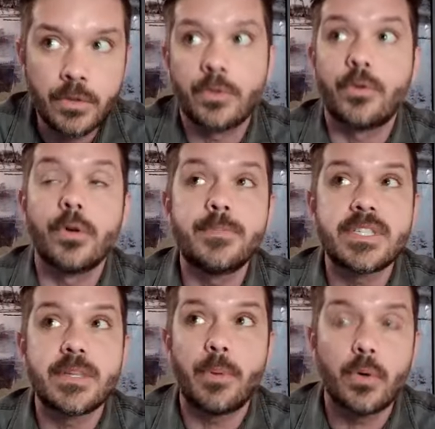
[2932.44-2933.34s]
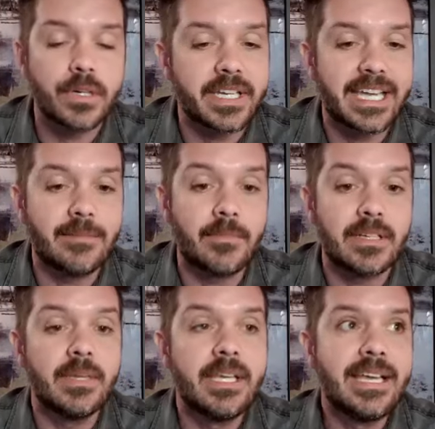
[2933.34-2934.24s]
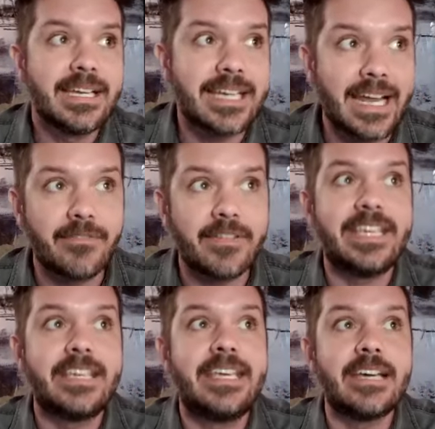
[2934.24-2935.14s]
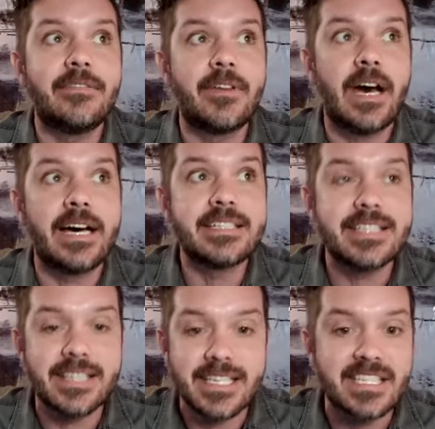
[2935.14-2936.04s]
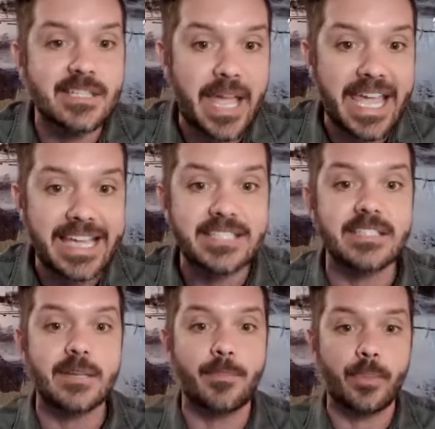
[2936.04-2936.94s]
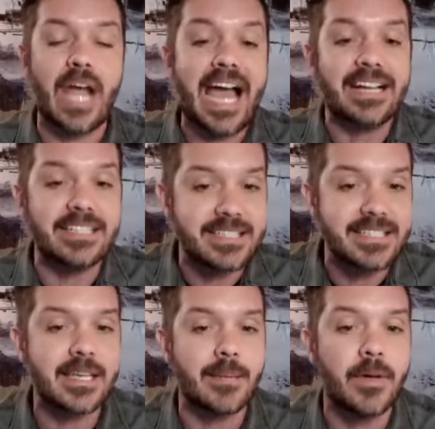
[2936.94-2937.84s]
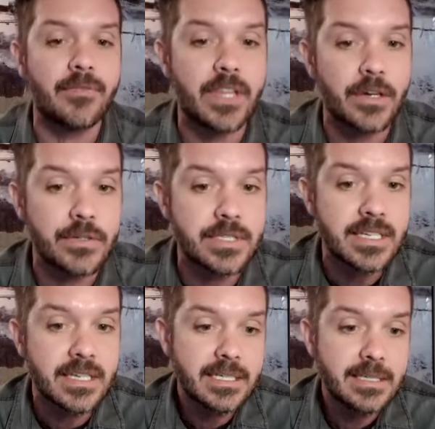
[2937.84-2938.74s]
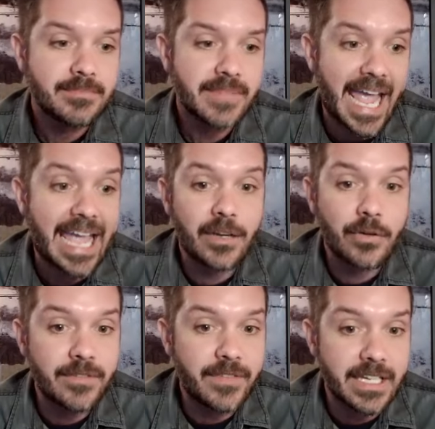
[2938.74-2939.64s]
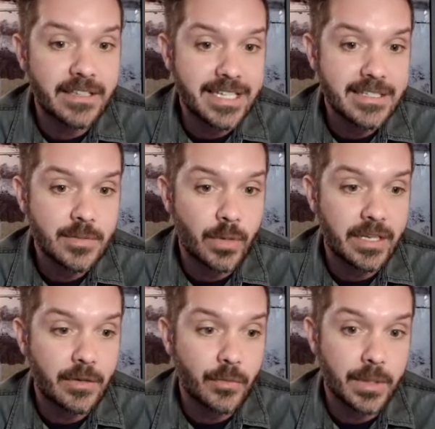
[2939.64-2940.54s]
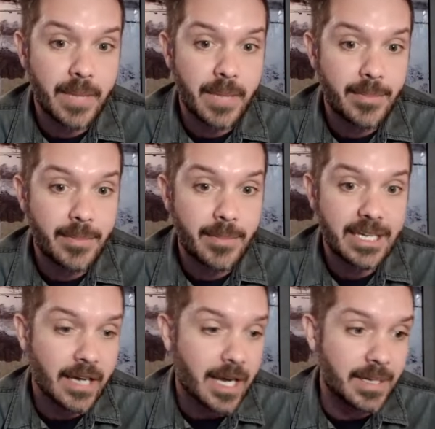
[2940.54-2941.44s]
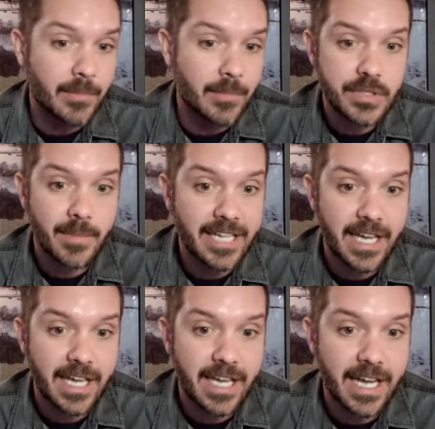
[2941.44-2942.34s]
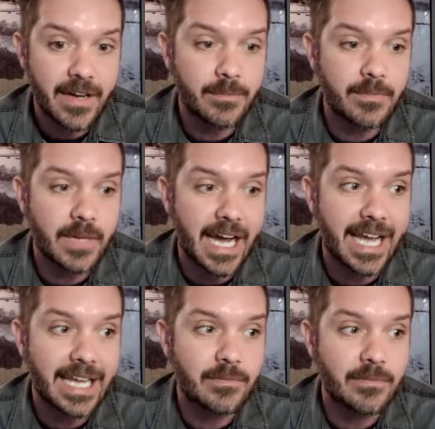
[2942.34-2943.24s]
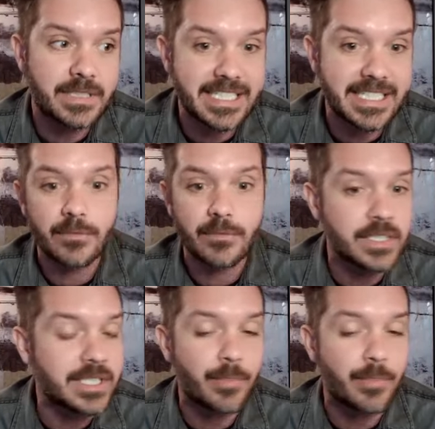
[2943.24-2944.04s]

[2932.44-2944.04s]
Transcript: group support can kind of give us the space to practice some of those angry feelings when when maybe I mean most of my life I I didn't really